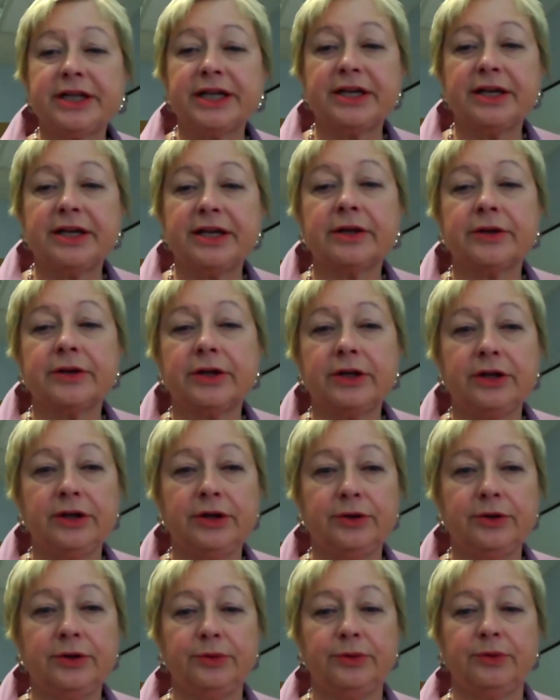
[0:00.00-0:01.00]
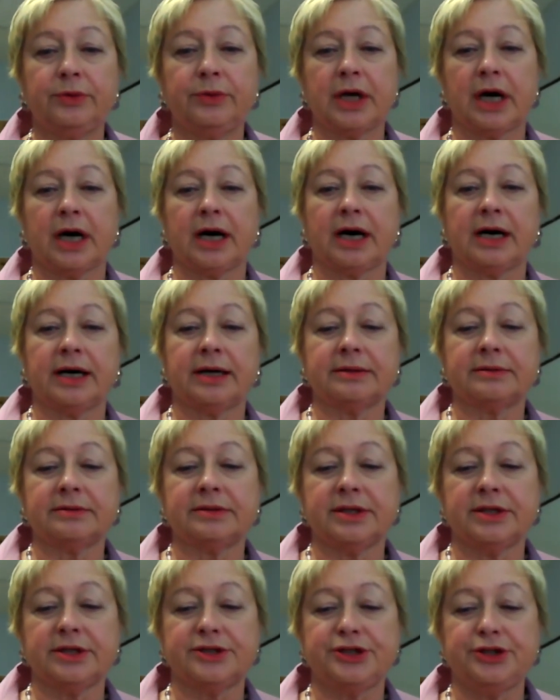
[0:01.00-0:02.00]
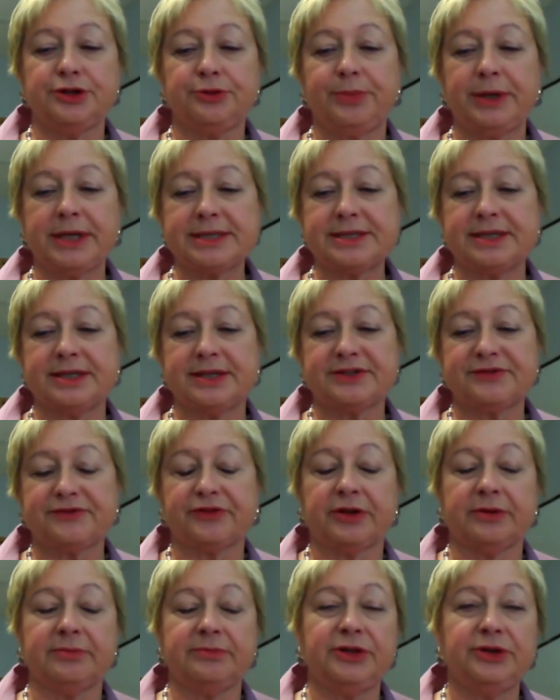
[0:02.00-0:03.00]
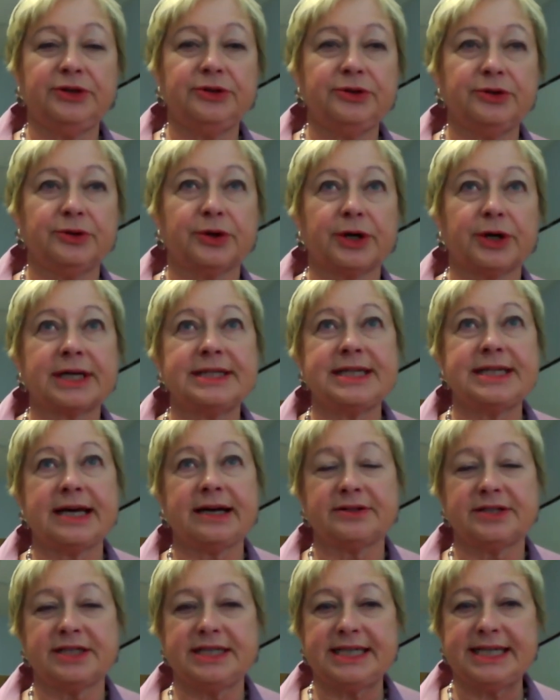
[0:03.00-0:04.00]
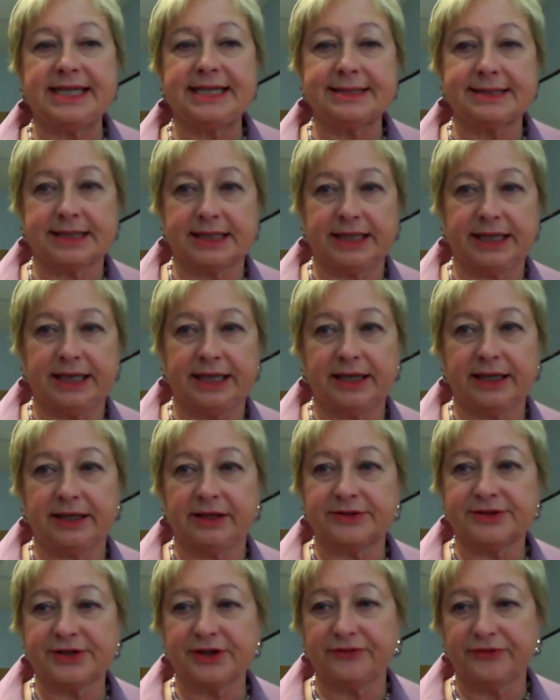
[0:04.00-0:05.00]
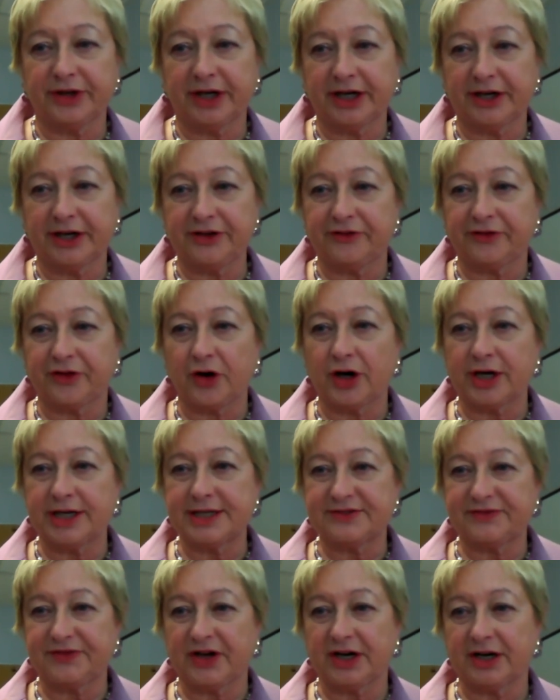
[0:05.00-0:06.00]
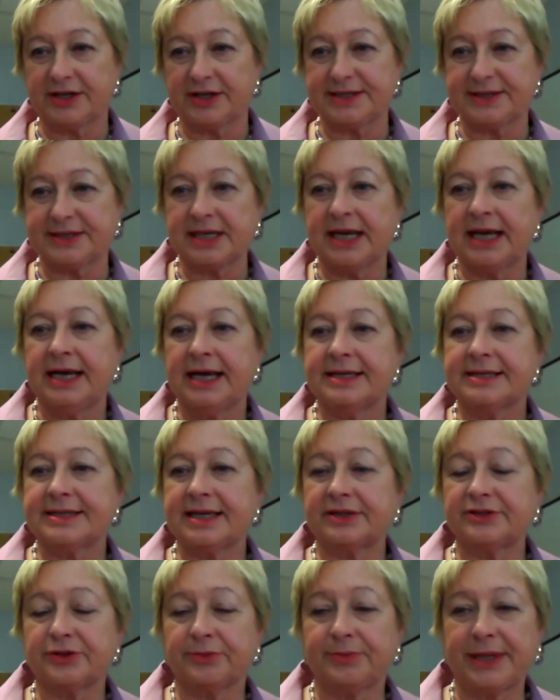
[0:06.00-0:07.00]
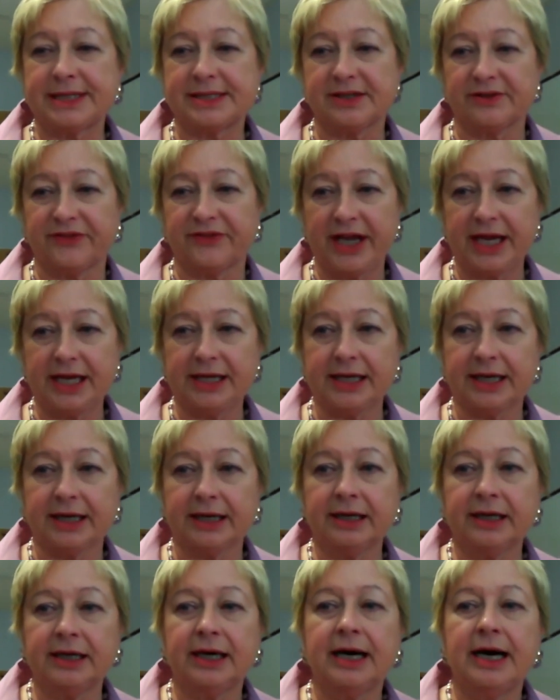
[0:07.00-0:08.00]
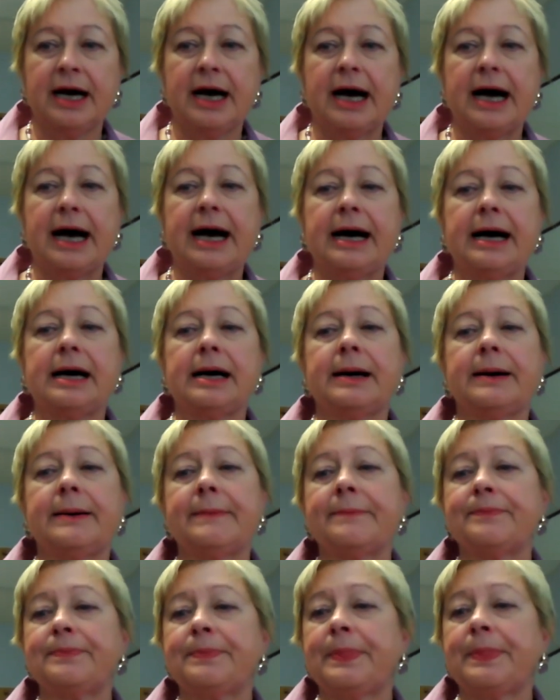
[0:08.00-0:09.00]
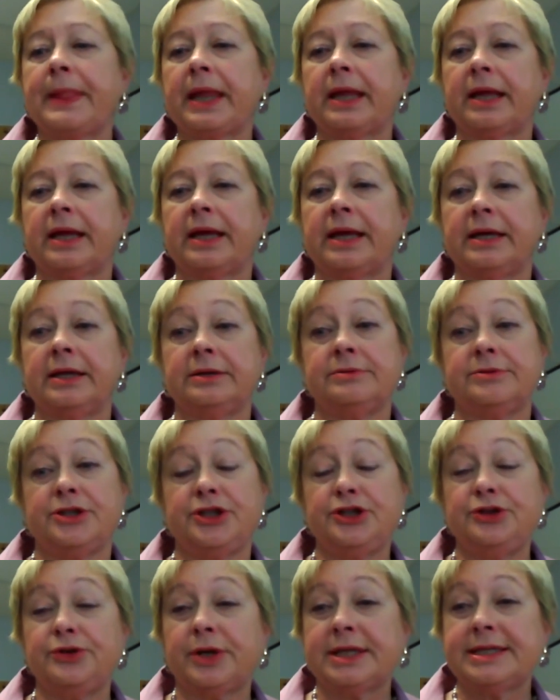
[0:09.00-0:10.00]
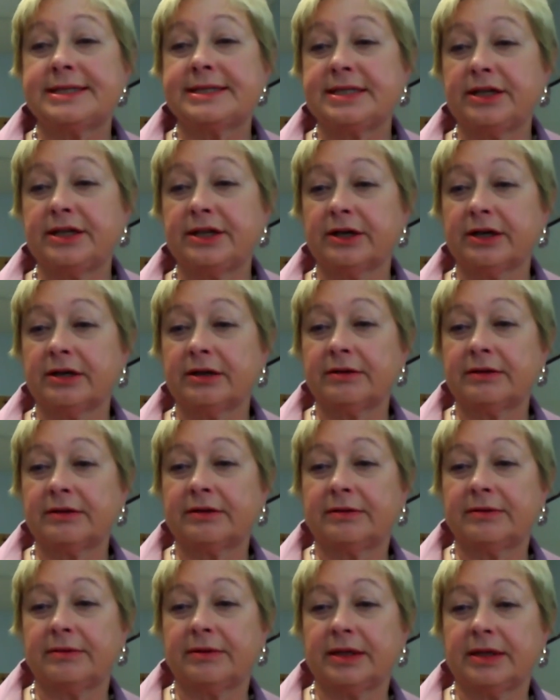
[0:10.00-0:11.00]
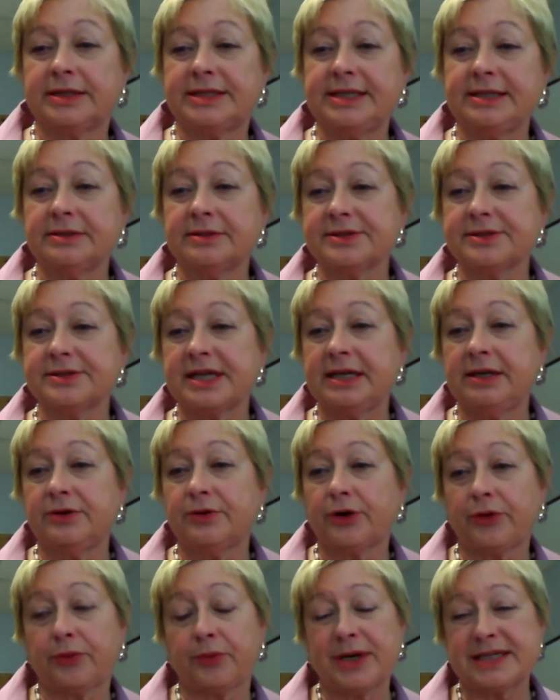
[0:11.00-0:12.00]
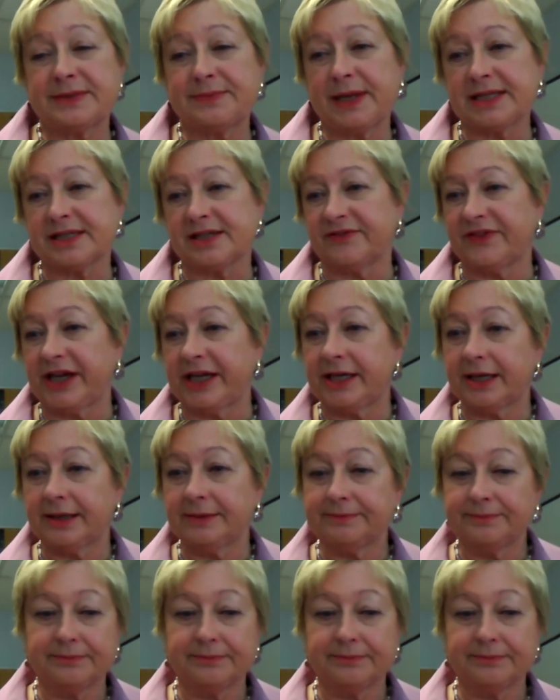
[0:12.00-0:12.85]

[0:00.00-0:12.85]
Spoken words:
that you do business from New York down to DC, and so far you've gone as far as central Pennsylvania. Do you consider deals in Northwest Pennsylvania?